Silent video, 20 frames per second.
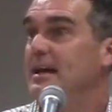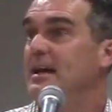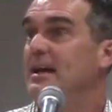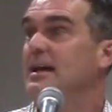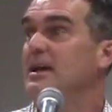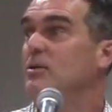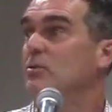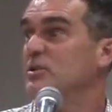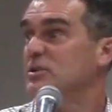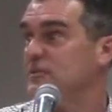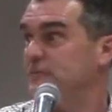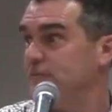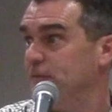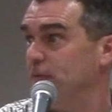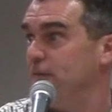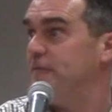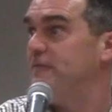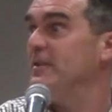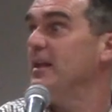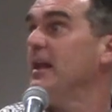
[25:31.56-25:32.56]
He was
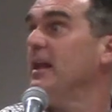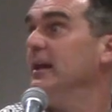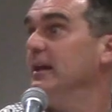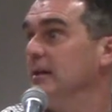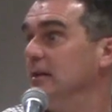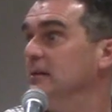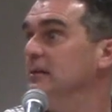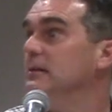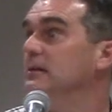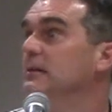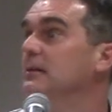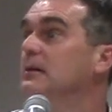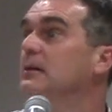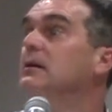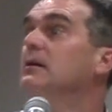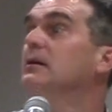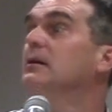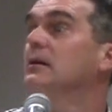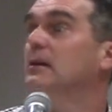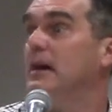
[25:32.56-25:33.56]
fulfilling
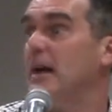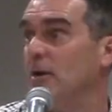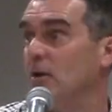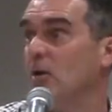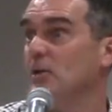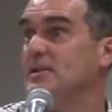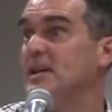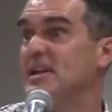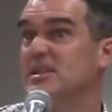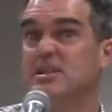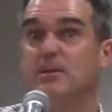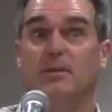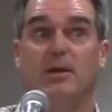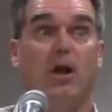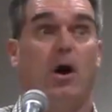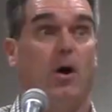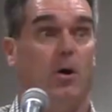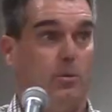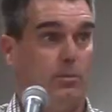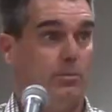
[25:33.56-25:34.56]
an Old
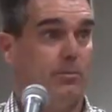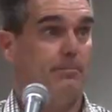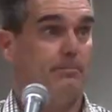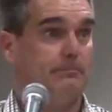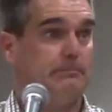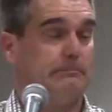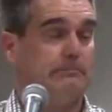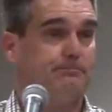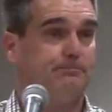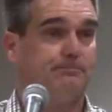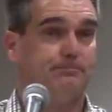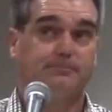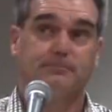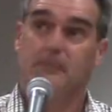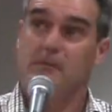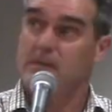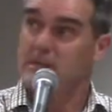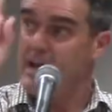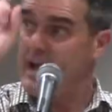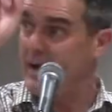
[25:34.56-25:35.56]
Testament hope.
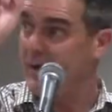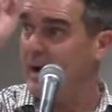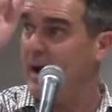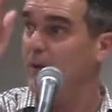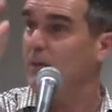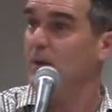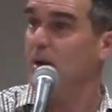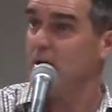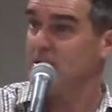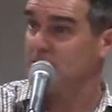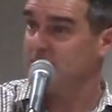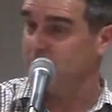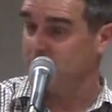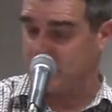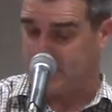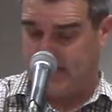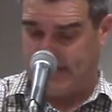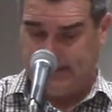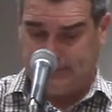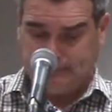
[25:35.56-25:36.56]
Now, I will also
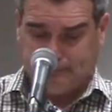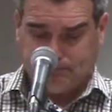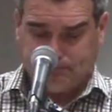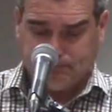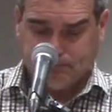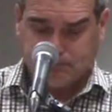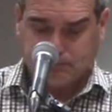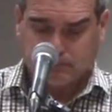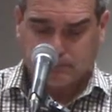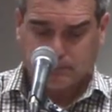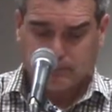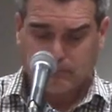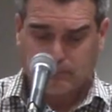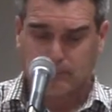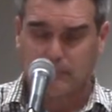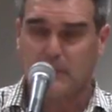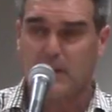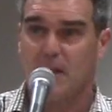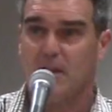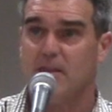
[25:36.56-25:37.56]
say
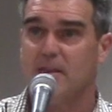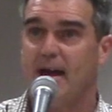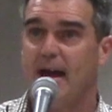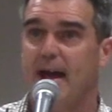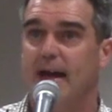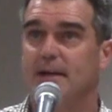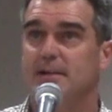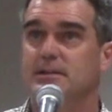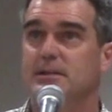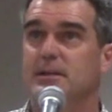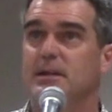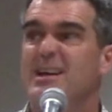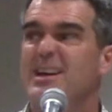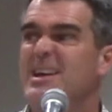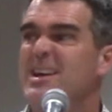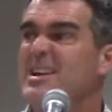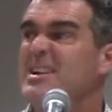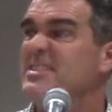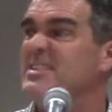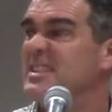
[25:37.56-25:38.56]
that
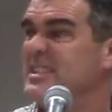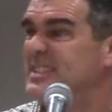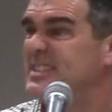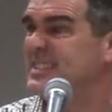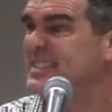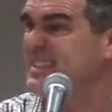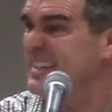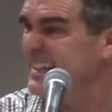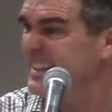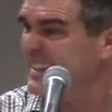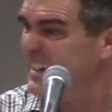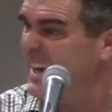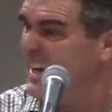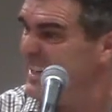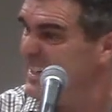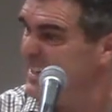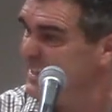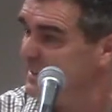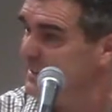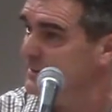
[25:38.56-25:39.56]
the
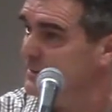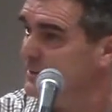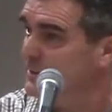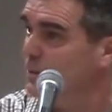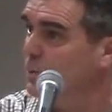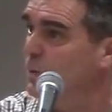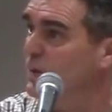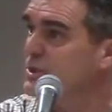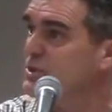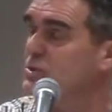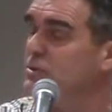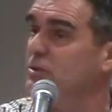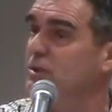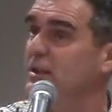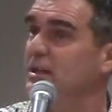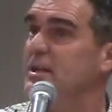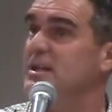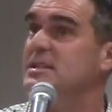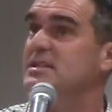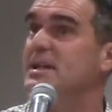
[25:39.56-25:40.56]
synagogue, which
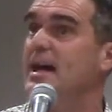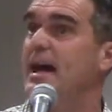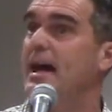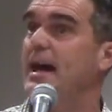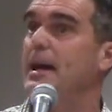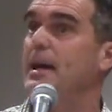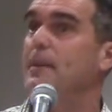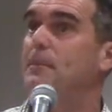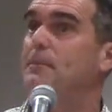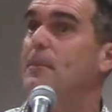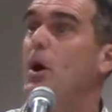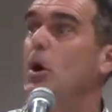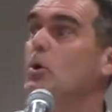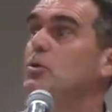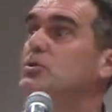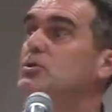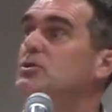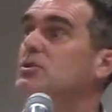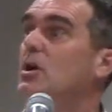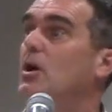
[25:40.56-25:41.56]
is a
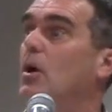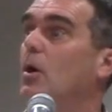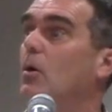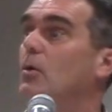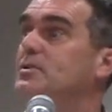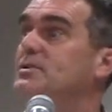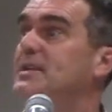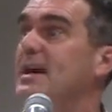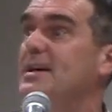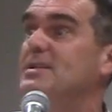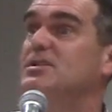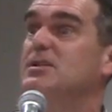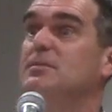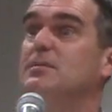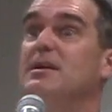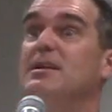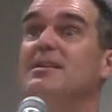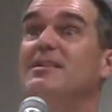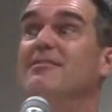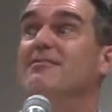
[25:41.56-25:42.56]
post-Old
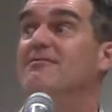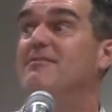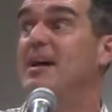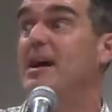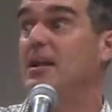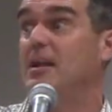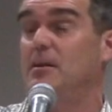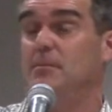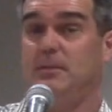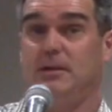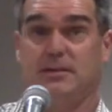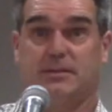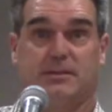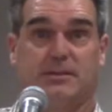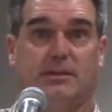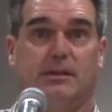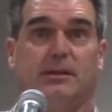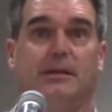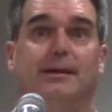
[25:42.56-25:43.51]
Testament development,